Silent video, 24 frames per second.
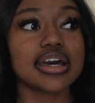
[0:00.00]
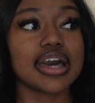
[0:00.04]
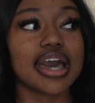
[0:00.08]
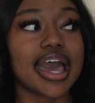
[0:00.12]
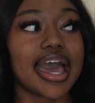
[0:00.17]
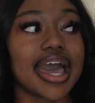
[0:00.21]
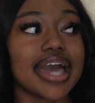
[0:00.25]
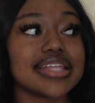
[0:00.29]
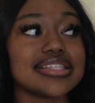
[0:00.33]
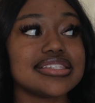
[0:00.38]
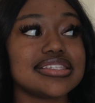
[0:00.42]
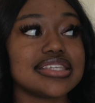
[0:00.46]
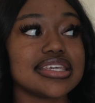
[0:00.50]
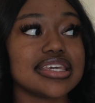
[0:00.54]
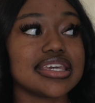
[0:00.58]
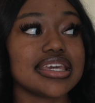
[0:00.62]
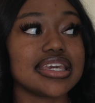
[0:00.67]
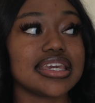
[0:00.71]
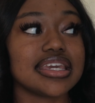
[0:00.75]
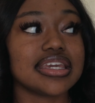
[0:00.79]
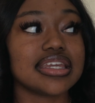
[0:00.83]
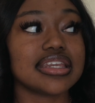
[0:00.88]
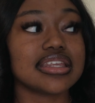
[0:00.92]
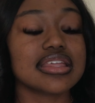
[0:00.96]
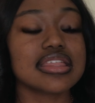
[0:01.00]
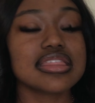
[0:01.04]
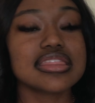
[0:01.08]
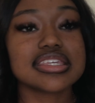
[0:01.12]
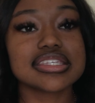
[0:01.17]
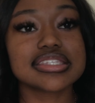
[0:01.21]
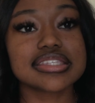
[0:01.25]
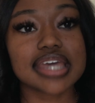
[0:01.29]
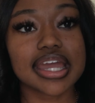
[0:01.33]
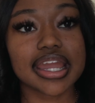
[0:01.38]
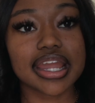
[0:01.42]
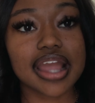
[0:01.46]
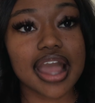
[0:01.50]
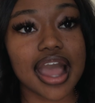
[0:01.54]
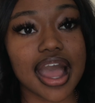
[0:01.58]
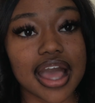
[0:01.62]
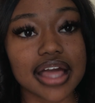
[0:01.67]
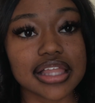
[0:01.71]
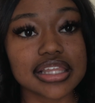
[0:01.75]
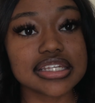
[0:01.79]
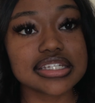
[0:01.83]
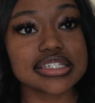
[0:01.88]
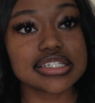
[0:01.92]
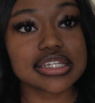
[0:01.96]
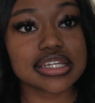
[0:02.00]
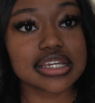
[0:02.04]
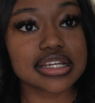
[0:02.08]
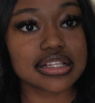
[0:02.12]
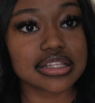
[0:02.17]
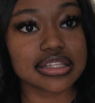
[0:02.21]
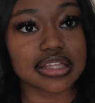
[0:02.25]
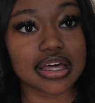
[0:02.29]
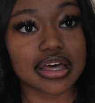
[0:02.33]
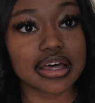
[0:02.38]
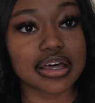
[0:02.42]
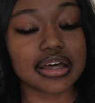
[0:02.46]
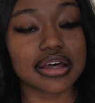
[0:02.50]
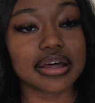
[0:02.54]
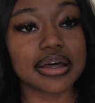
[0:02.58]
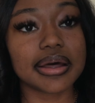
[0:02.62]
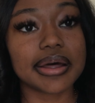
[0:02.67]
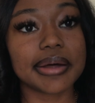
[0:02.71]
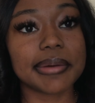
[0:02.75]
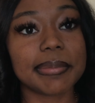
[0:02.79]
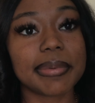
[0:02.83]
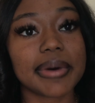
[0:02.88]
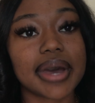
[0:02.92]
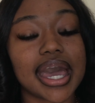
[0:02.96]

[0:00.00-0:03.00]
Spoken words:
I did the psychology club.